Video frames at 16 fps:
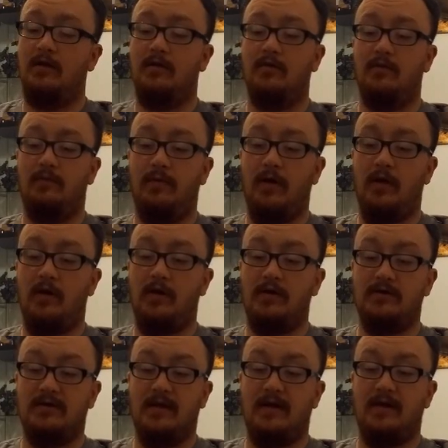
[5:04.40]
You know, the
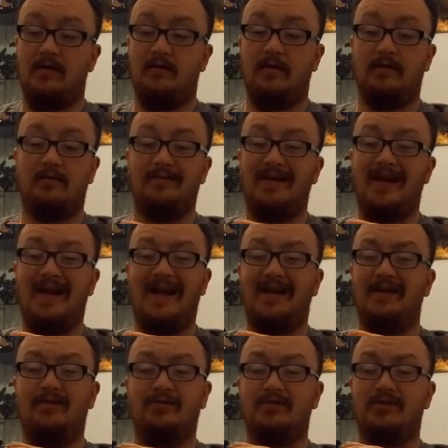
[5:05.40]
ploughs there at
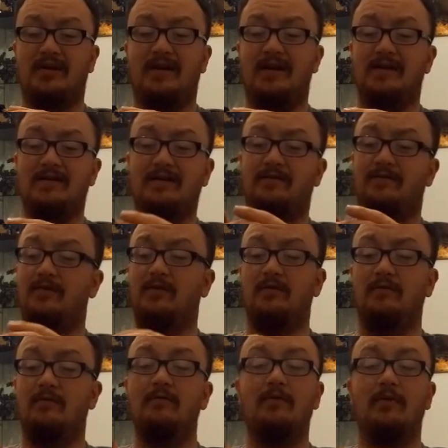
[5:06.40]
angles, I guess, if
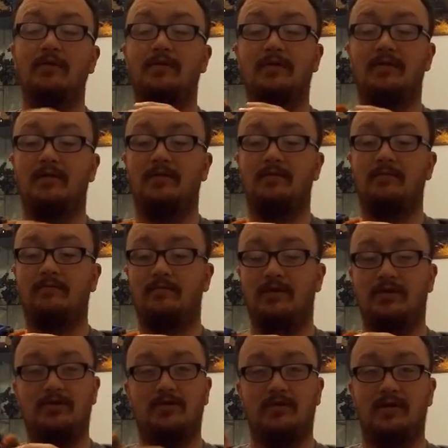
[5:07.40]
you wanted to
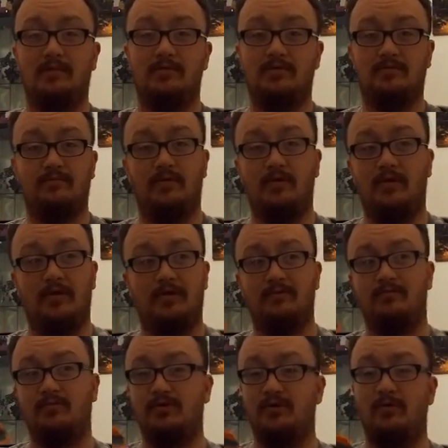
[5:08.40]
make sure he was
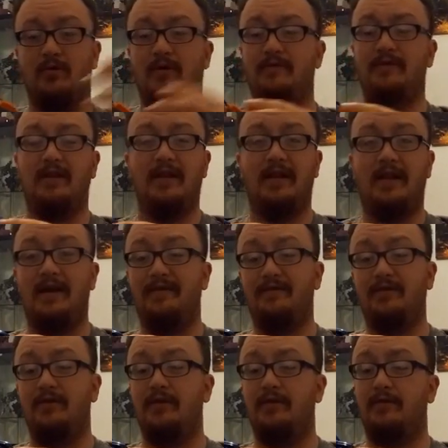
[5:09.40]
ploughing snow off to the
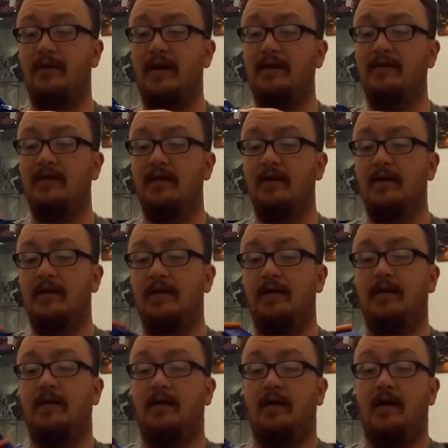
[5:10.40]
left or to the right.
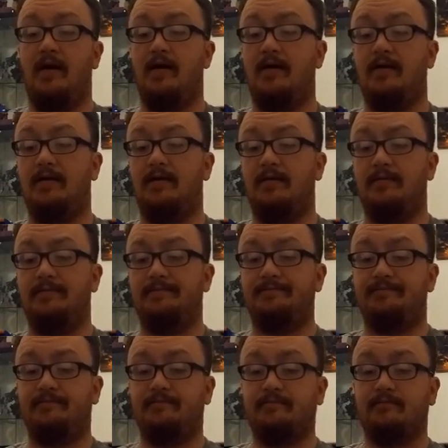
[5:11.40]
And
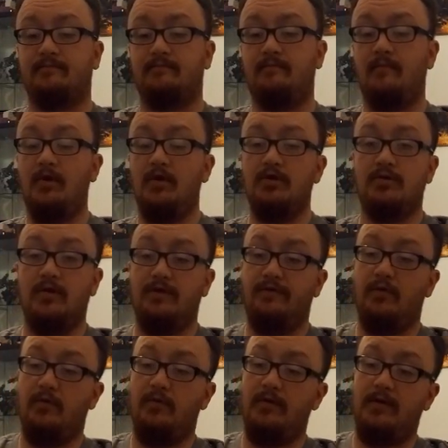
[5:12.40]

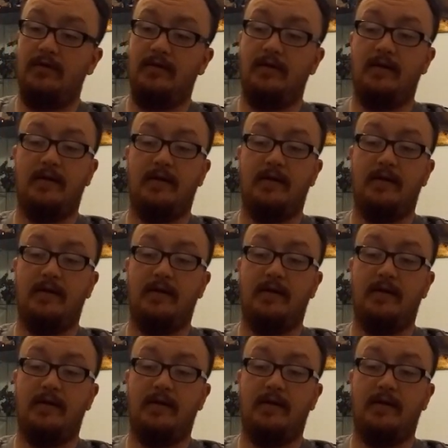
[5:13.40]
straightforward.